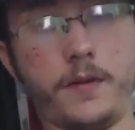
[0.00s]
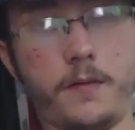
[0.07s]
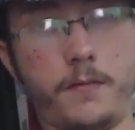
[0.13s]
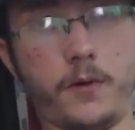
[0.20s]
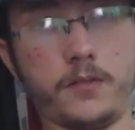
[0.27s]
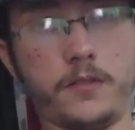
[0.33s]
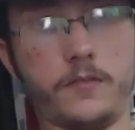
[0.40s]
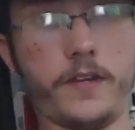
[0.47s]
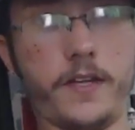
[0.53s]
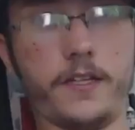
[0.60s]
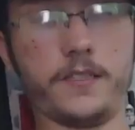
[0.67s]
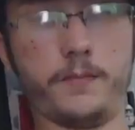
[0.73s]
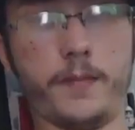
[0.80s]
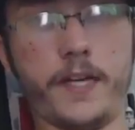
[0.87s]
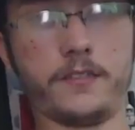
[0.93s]
but most of it
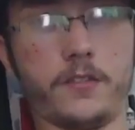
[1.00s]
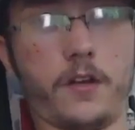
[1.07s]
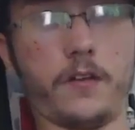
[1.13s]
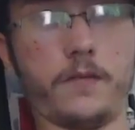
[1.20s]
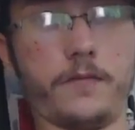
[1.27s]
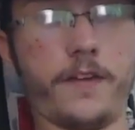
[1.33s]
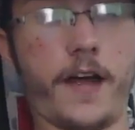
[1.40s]
is based on